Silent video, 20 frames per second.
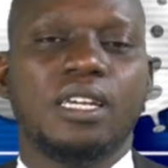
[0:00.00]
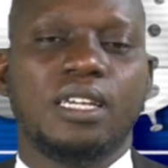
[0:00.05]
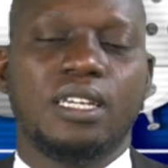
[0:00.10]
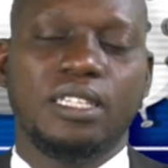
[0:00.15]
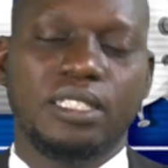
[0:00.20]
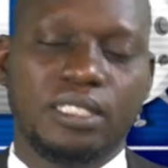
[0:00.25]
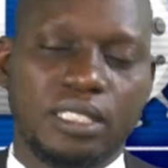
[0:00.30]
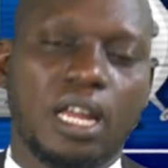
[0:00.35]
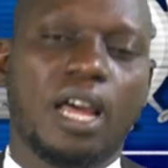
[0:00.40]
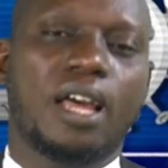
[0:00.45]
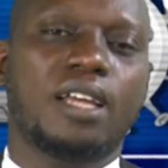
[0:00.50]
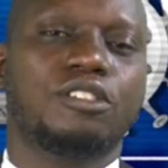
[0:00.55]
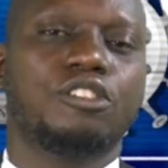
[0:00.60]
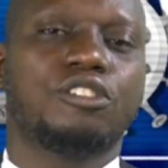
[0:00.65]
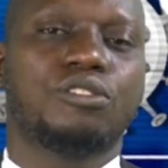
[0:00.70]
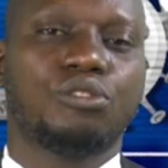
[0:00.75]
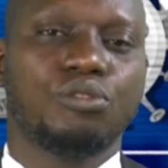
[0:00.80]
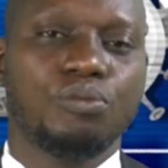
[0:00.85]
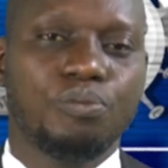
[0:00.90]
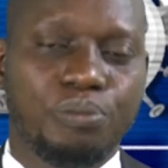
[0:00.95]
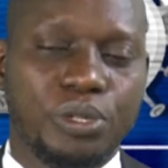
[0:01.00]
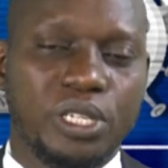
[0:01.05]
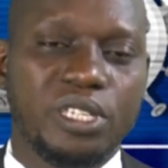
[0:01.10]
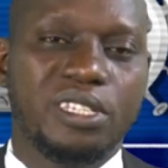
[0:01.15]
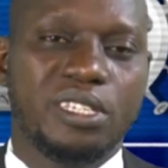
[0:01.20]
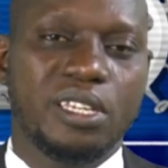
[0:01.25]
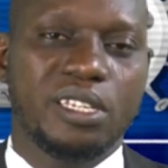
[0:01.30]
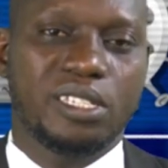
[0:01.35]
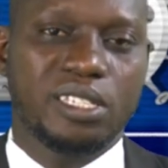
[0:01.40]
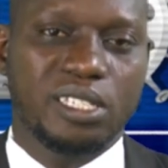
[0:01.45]
it has to be
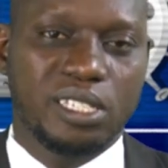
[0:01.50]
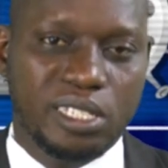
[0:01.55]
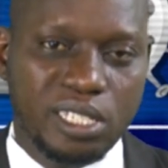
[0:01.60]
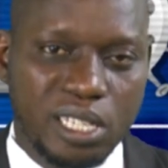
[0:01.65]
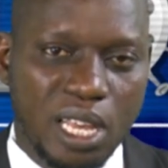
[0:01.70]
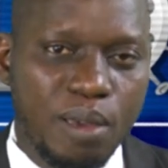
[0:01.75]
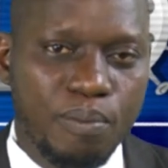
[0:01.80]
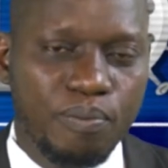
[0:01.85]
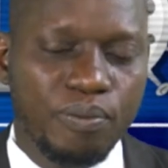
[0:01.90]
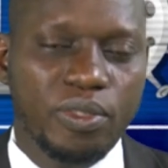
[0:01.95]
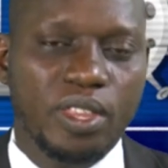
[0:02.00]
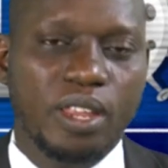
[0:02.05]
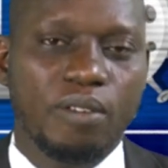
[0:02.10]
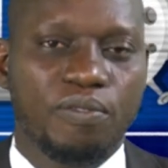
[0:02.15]
the same